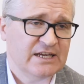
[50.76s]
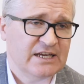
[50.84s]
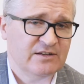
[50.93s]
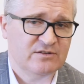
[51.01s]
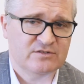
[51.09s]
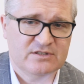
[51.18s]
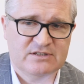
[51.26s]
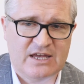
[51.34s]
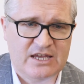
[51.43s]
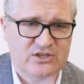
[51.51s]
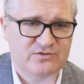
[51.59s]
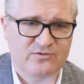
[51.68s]
and
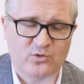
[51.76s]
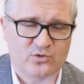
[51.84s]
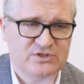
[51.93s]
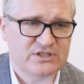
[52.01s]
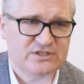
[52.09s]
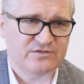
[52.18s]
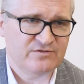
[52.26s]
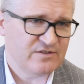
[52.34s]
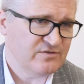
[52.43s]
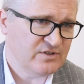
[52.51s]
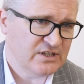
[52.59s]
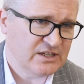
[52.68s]
age 40 to
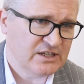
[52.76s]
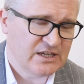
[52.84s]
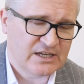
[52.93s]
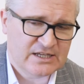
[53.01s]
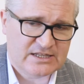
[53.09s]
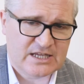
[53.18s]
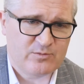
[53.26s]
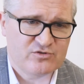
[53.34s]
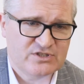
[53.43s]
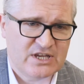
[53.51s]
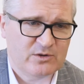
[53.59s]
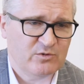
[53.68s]
50, they
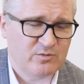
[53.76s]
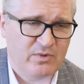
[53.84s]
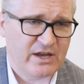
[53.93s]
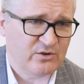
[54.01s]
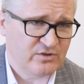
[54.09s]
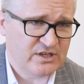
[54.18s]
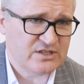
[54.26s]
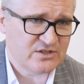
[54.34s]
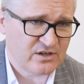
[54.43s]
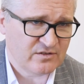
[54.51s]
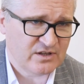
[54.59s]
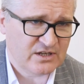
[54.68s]
present with pain on the
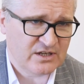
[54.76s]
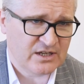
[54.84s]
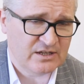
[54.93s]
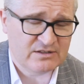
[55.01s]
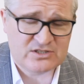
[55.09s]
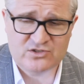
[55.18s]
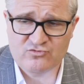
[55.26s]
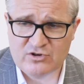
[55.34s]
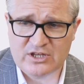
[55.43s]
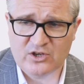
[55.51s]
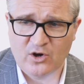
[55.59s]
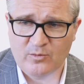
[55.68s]
inside of their knee. This is
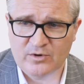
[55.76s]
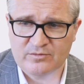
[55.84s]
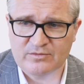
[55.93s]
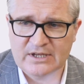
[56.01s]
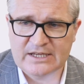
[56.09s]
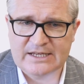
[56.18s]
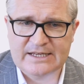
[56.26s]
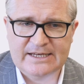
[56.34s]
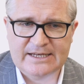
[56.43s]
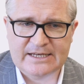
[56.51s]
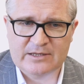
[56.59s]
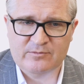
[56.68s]
really common,
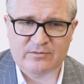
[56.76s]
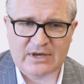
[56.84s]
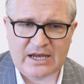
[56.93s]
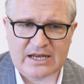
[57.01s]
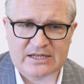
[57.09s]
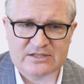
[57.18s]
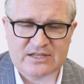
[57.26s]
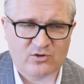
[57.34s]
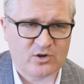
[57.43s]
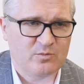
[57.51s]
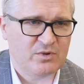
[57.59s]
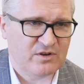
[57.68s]
um, and they've
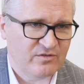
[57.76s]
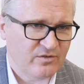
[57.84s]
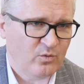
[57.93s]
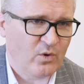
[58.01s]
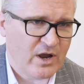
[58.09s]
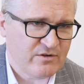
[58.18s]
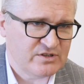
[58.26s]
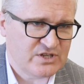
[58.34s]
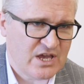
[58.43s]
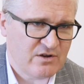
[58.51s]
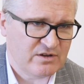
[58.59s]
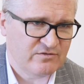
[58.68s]
got a bit of wear and
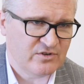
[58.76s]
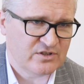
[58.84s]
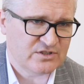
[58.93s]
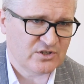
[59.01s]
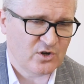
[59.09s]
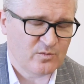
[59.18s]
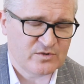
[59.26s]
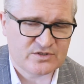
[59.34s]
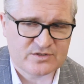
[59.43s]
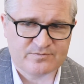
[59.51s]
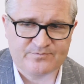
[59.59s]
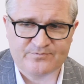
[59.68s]
tear in inverted
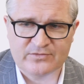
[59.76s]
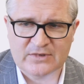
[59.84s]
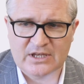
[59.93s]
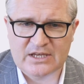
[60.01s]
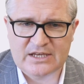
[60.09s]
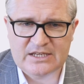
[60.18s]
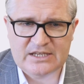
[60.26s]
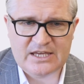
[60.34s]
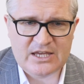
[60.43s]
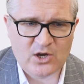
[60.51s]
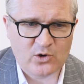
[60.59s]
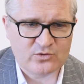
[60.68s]
commas
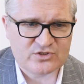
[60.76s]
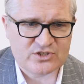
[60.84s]
keyhole